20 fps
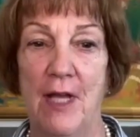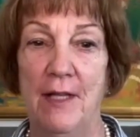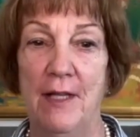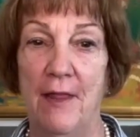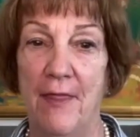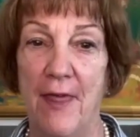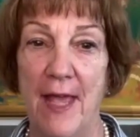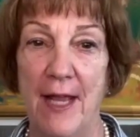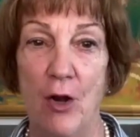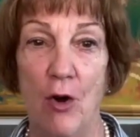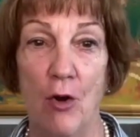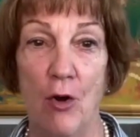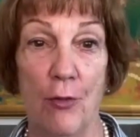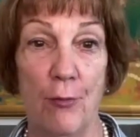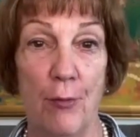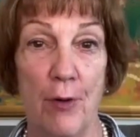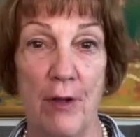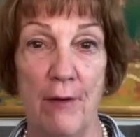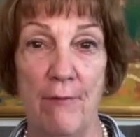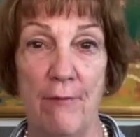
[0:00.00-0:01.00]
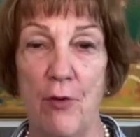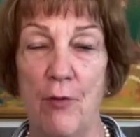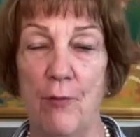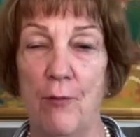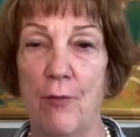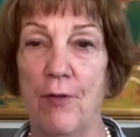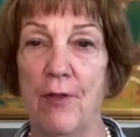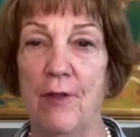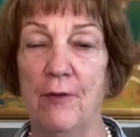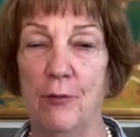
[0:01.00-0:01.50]
to thank all three of you
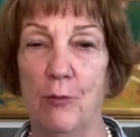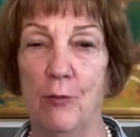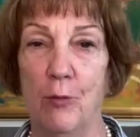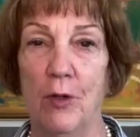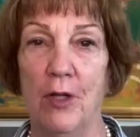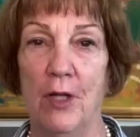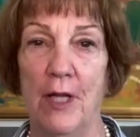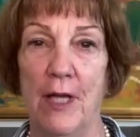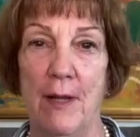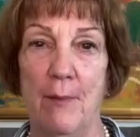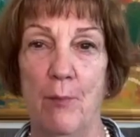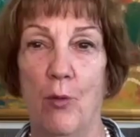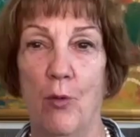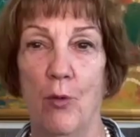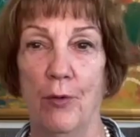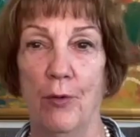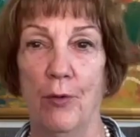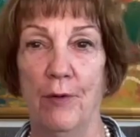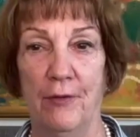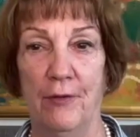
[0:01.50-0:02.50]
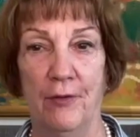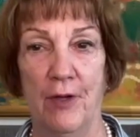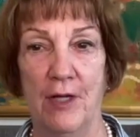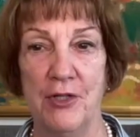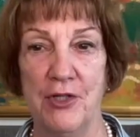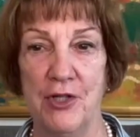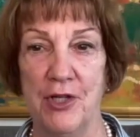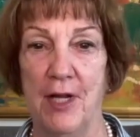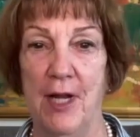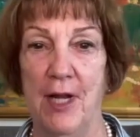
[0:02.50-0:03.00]
for this really important
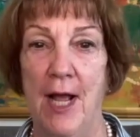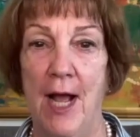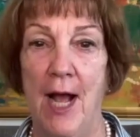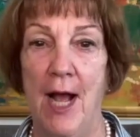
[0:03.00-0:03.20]
discussion.